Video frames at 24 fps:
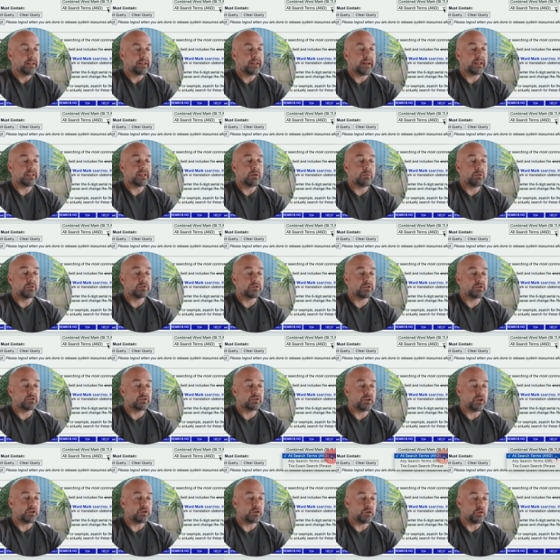Now I don't want to
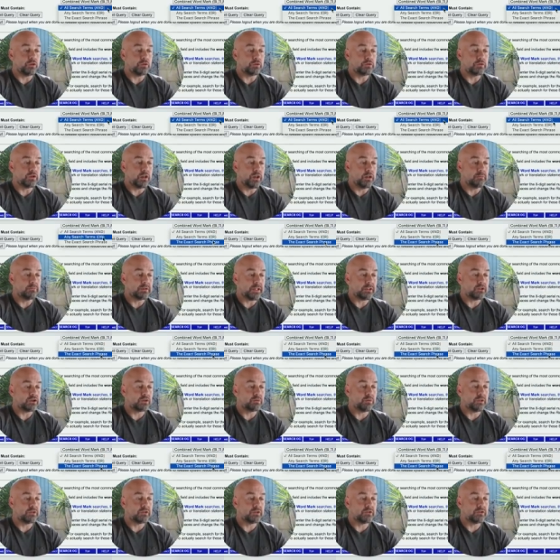search all terms, I just
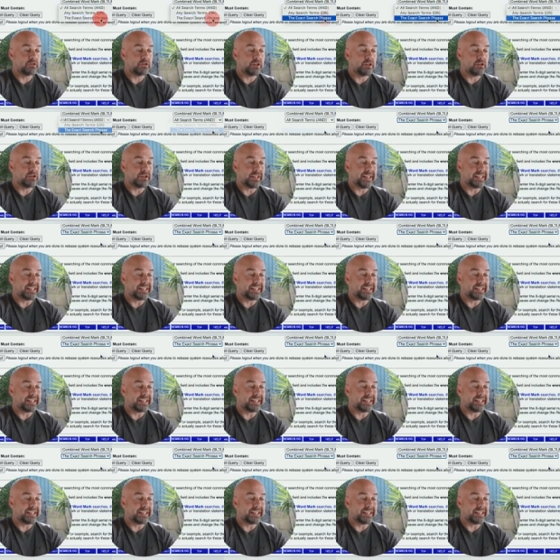want to search